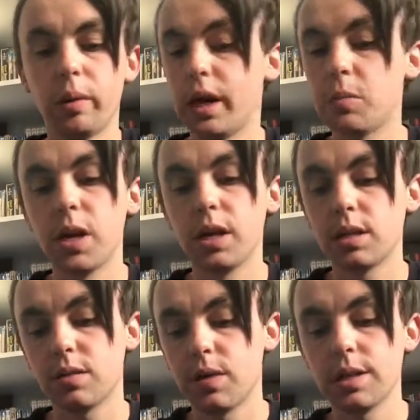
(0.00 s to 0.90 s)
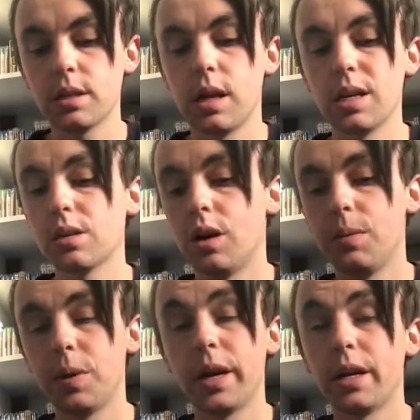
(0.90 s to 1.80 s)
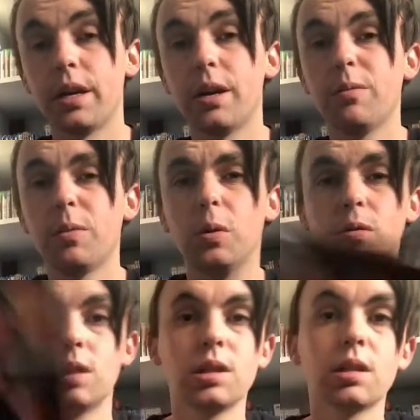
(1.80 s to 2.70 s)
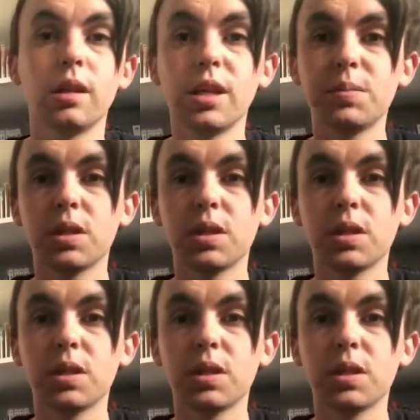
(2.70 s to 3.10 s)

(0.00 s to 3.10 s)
20 minutes of this last night, but ended up falling asleep,